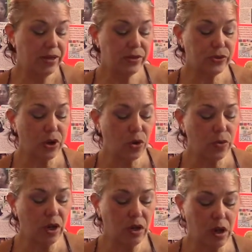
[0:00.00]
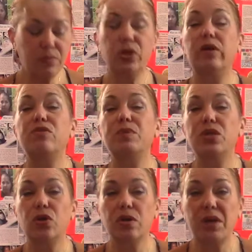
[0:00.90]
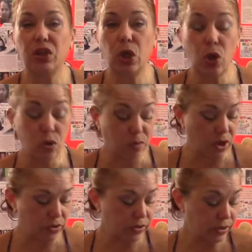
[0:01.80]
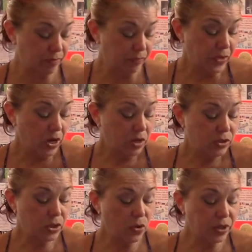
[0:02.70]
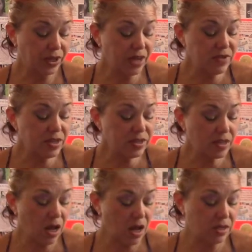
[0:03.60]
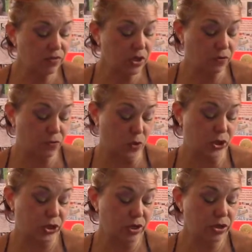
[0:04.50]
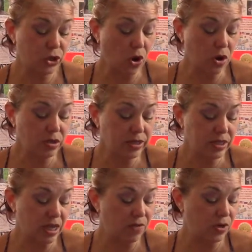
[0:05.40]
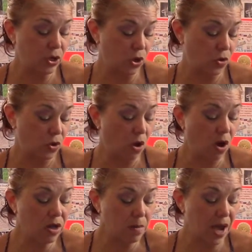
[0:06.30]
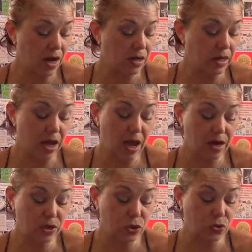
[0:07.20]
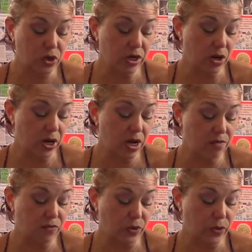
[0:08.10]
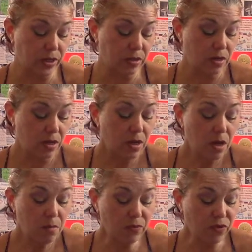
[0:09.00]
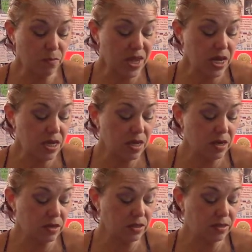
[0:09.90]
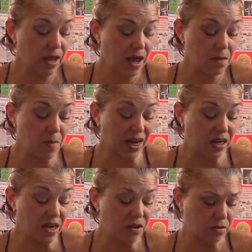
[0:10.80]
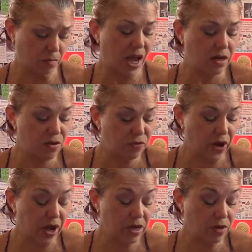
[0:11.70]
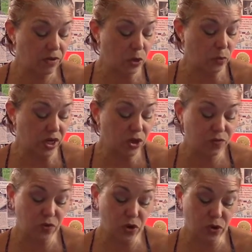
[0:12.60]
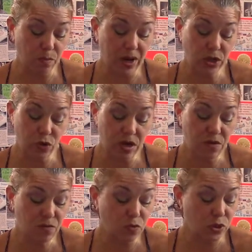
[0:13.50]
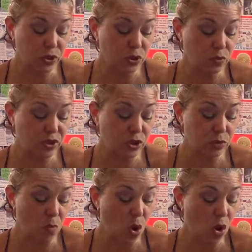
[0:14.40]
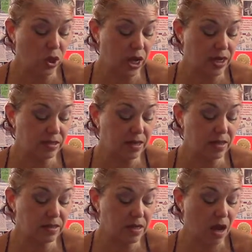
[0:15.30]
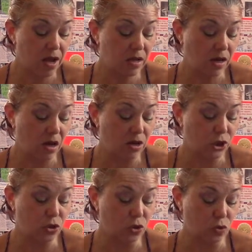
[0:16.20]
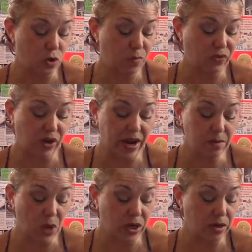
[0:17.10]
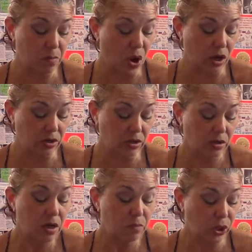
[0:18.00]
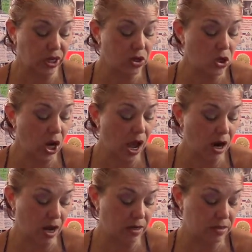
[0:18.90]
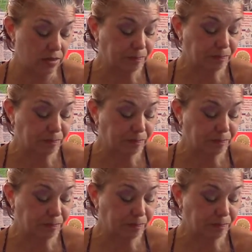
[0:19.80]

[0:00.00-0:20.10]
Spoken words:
So I'm sure everybody's heard about the Koch brothers. So given the size of their fortune, Charles and David Koch automatically had extraordinary influence. But for many years, they had magnified their reach further by joining forces with a small and intensely ideological group of like-minded political allies,